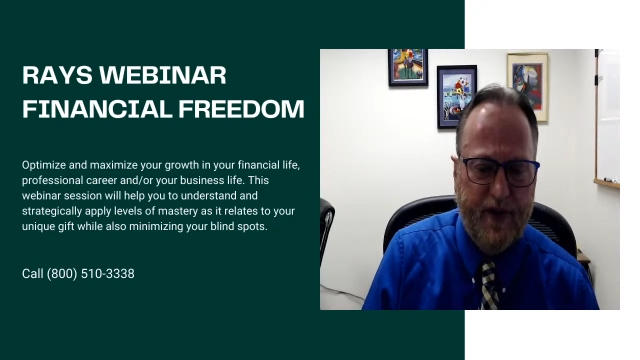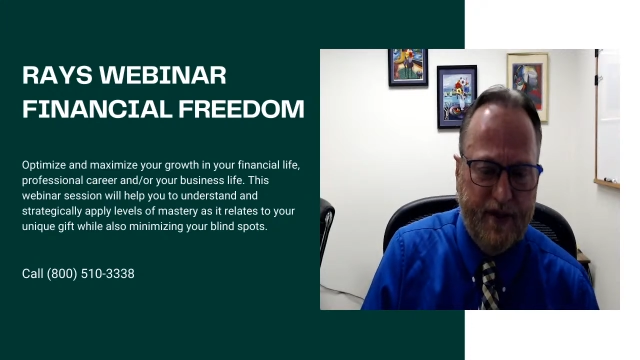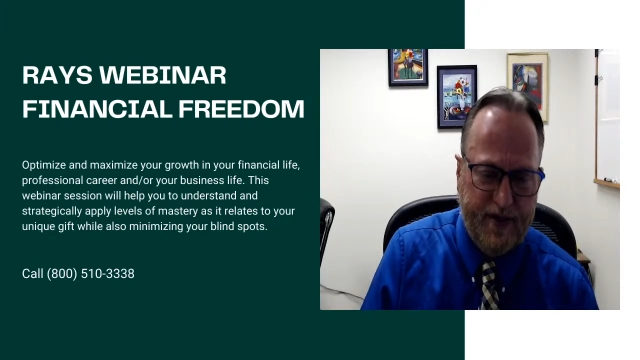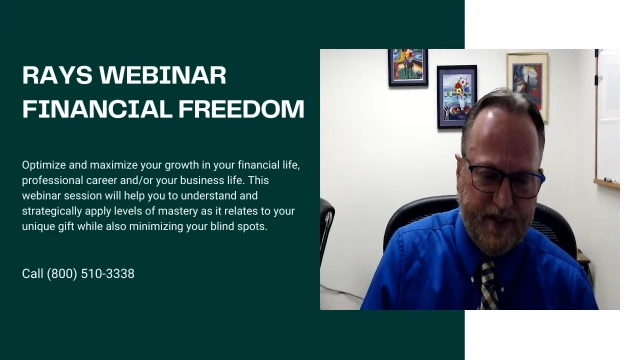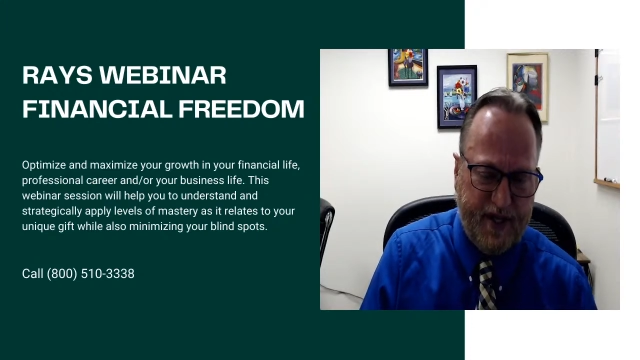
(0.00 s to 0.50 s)

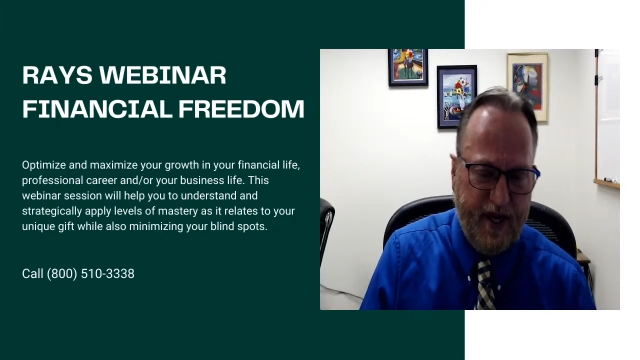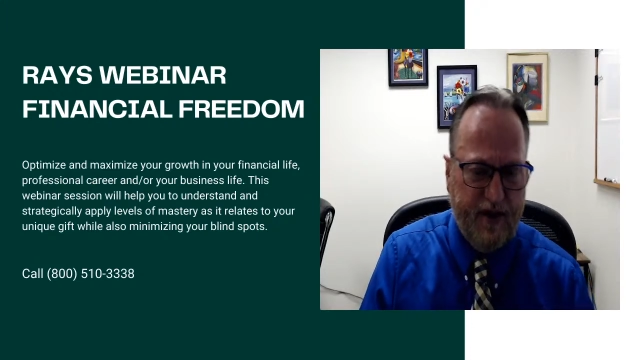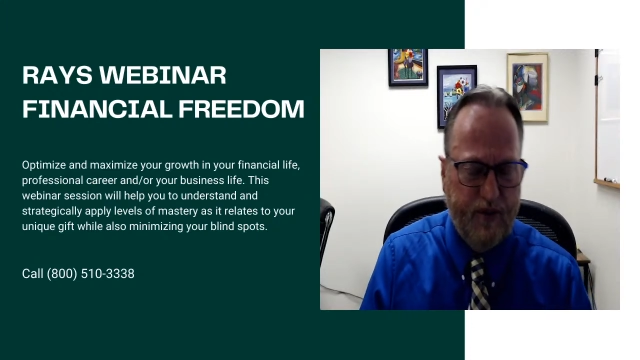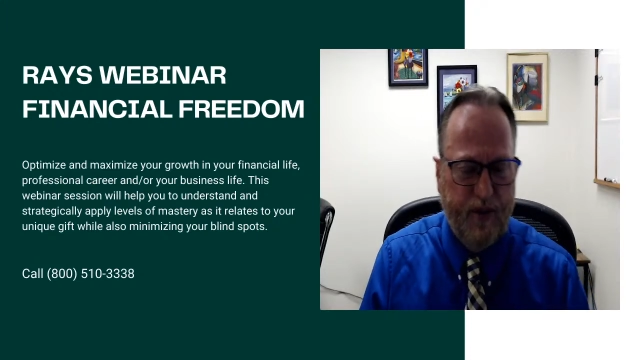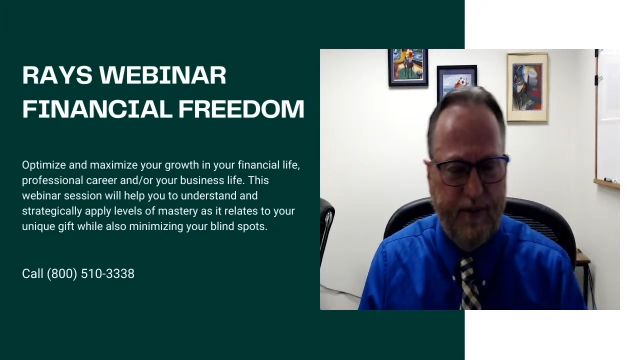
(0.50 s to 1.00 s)
Discount
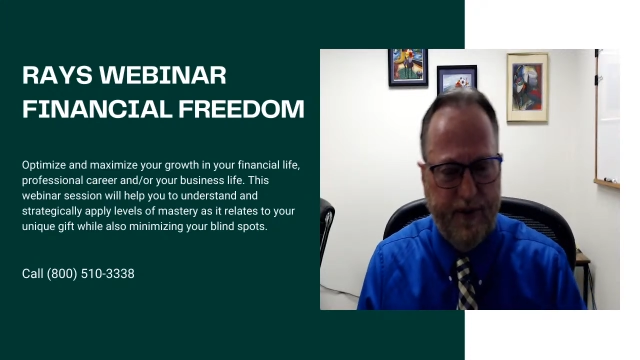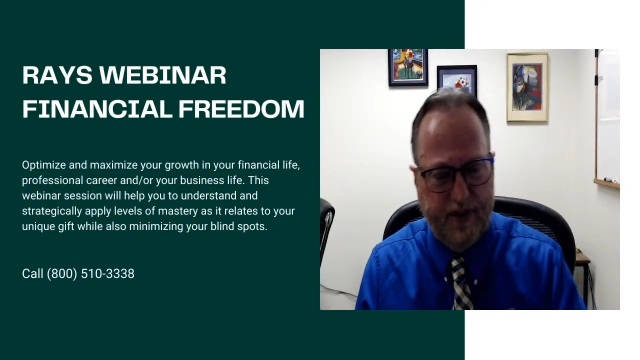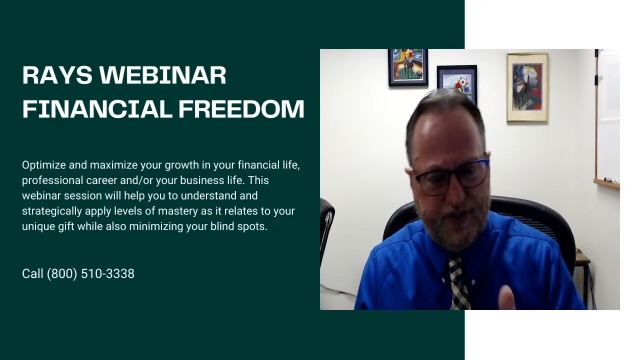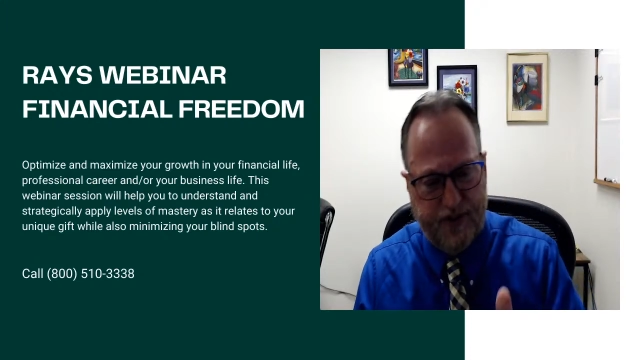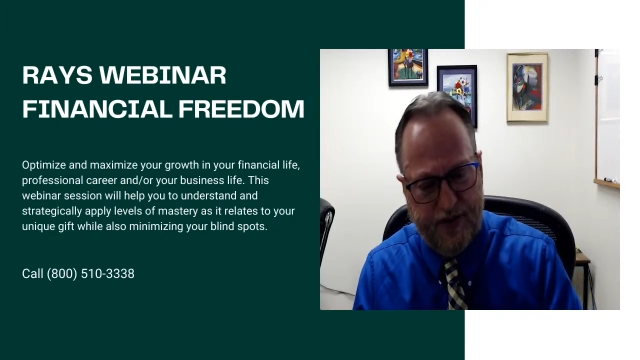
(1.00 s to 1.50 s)
on a webinar is
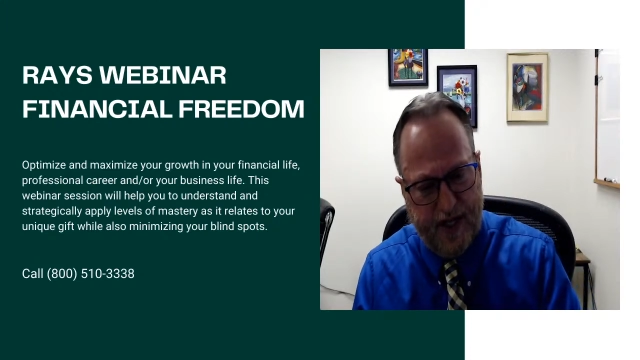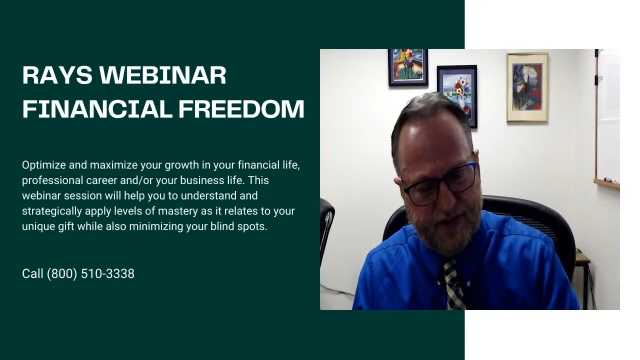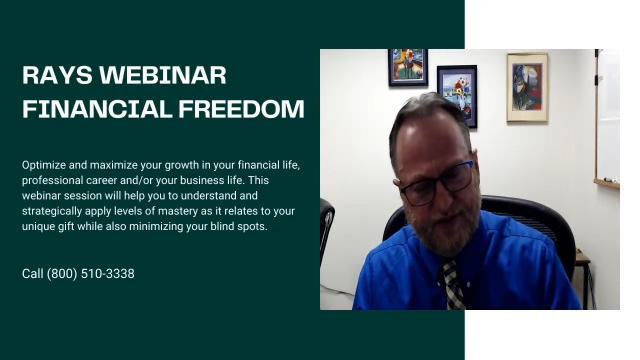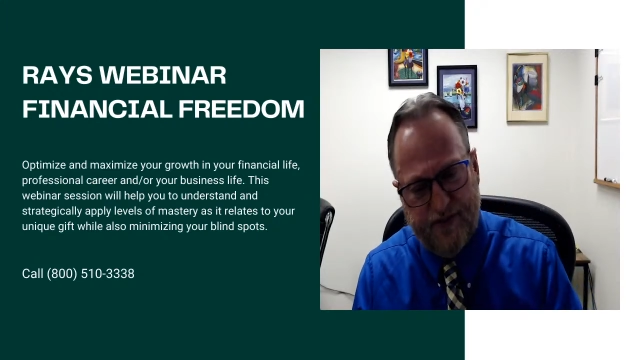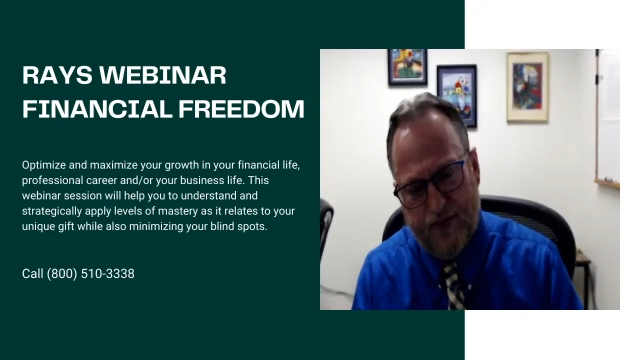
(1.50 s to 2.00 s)

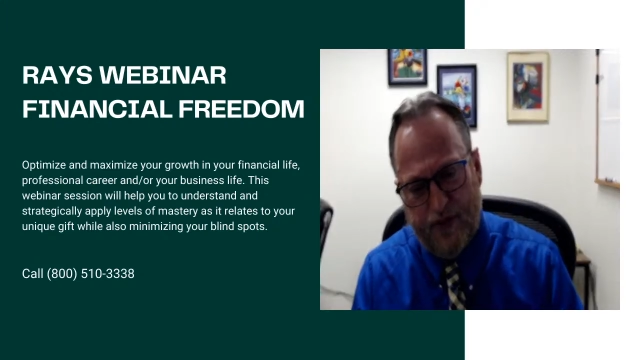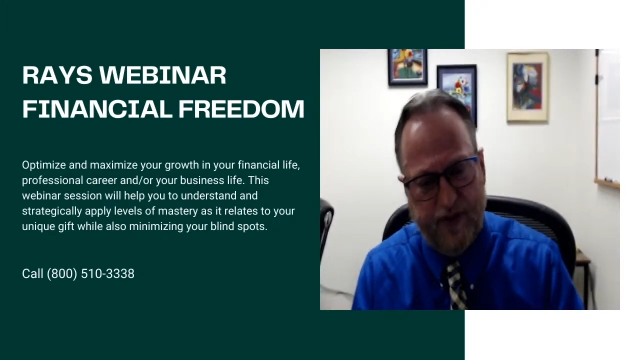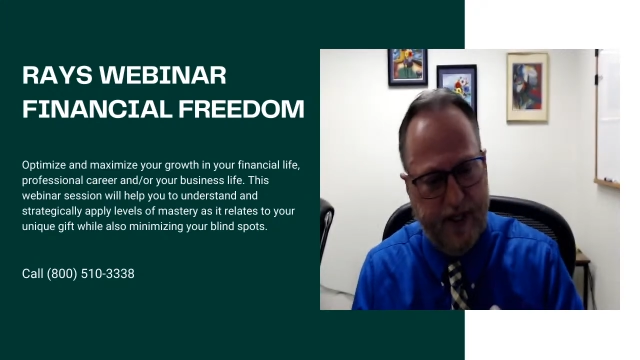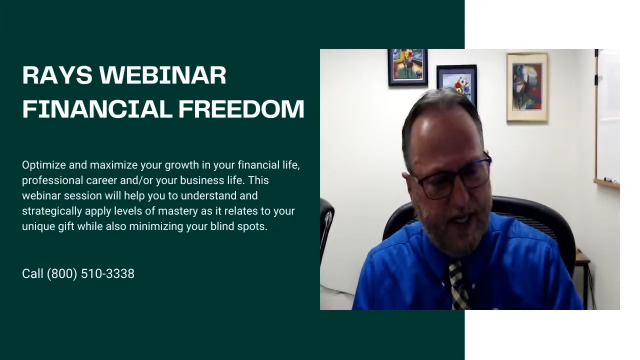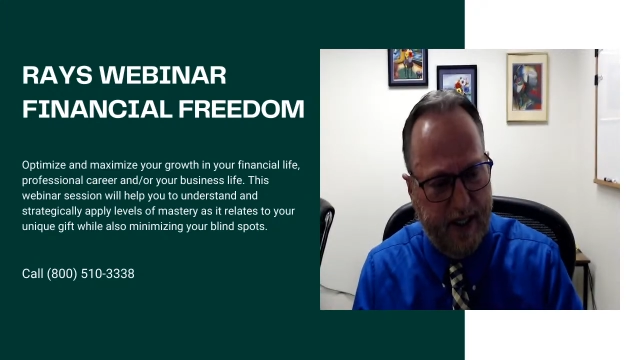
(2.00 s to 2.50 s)

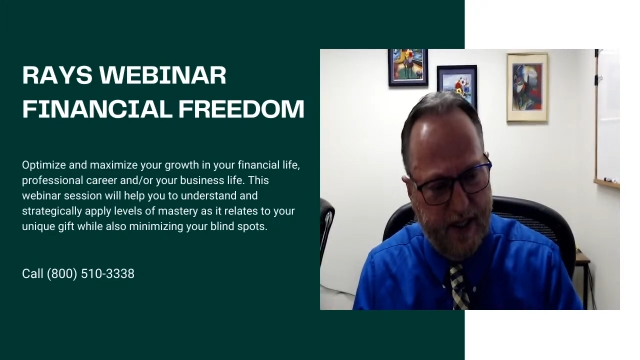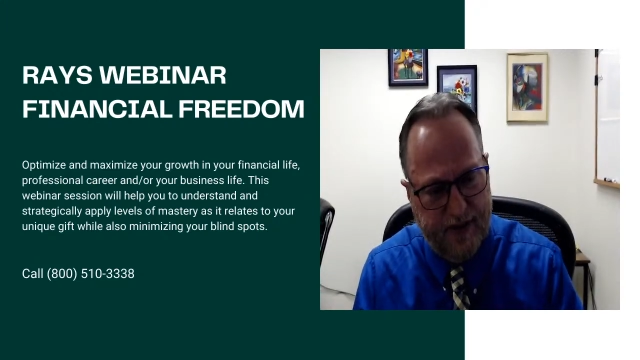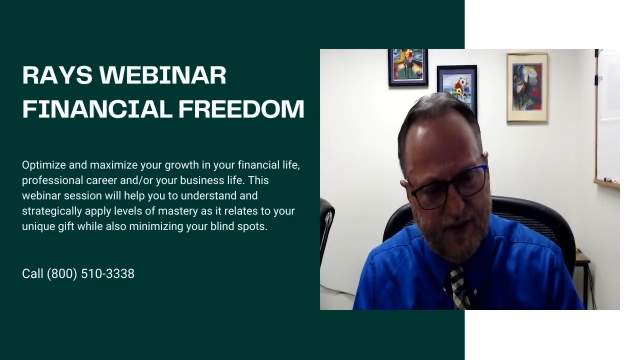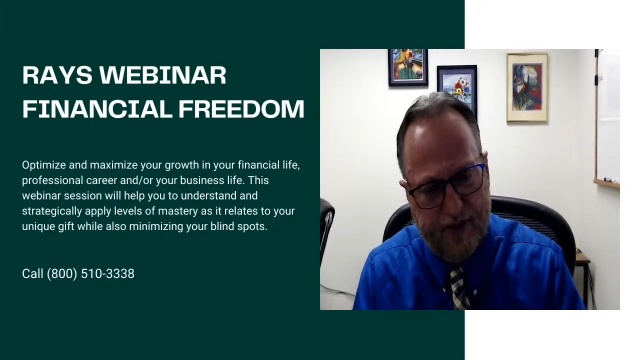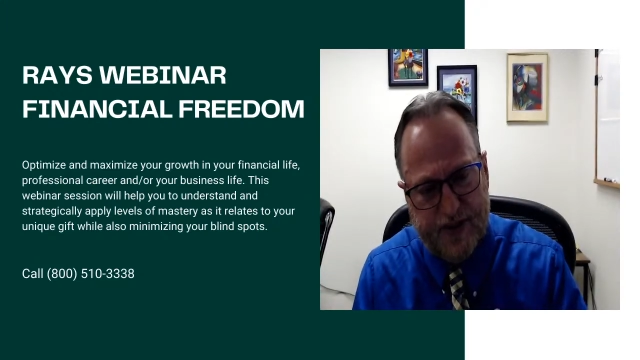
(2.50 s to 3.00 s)

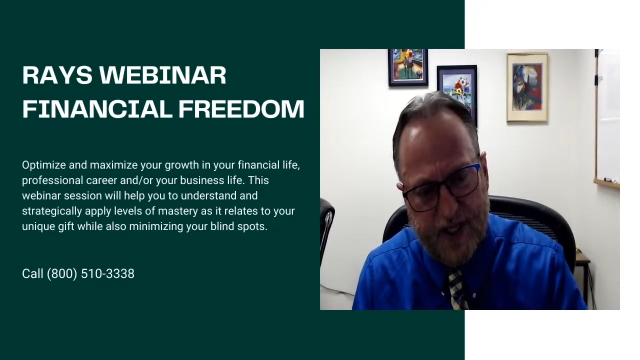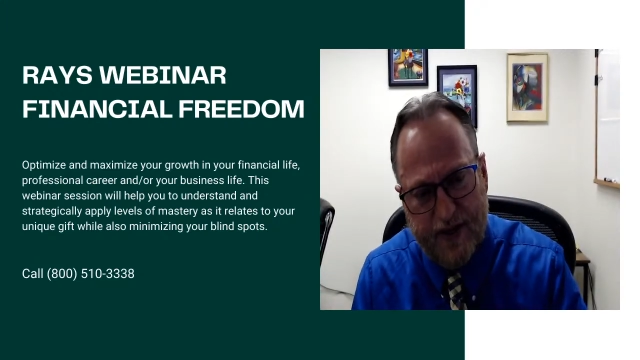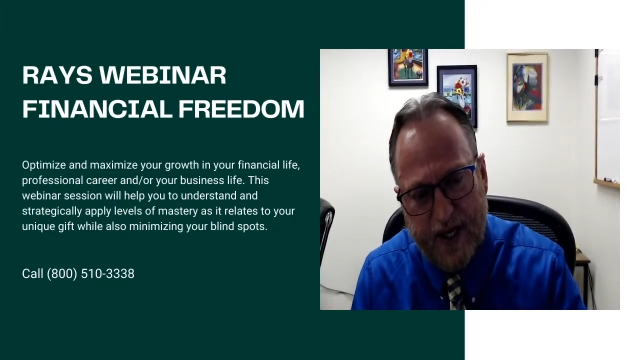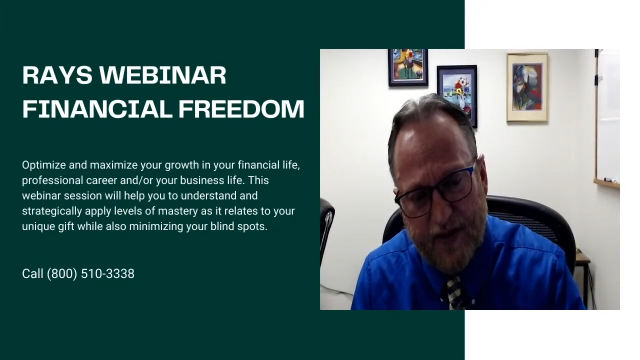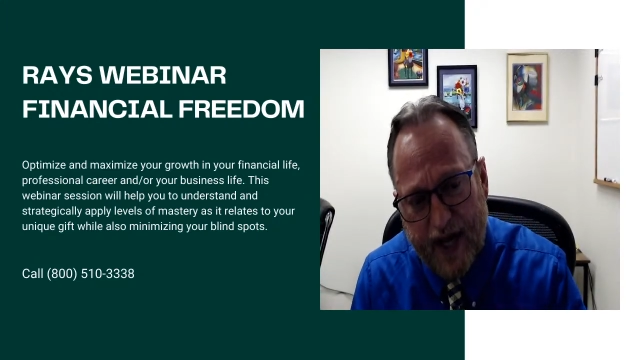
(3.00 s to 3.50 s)

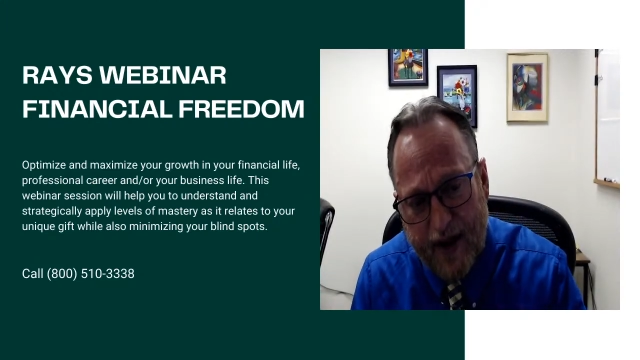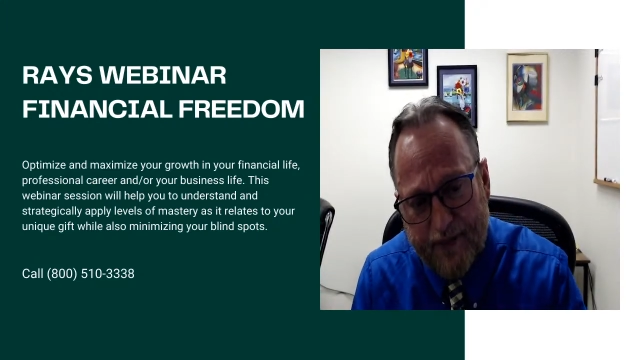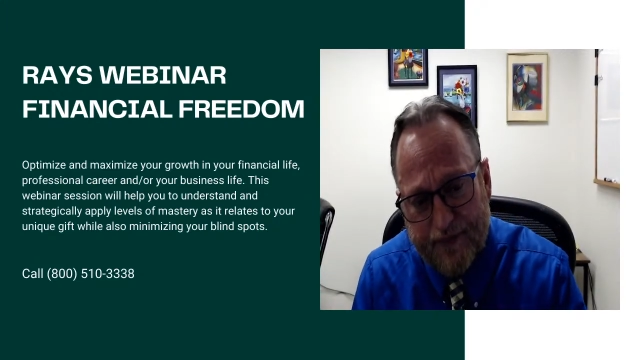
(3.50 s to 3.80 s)
$2,499 now.